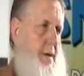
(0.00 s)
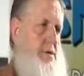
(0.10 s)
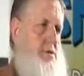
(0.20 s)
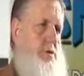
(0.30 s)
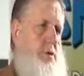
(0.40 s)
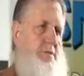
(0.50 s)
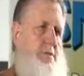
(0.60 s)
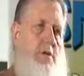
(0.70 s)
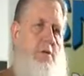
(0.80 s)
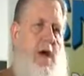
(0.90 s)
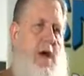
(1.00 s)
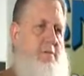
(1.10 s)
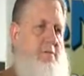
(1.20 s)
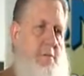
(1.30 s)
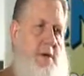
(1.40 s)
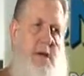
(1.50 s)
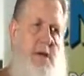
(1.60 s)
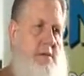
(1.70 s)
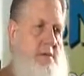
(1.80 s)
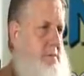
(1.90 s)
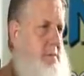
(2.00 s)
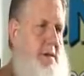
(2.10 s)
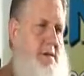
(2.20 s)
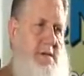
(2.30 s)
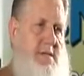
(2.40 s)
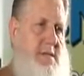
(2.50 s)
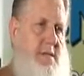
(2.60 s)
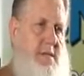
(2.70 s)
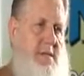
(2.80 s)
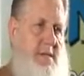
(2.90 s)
So if we don't have it from Allah, we're not going to take it.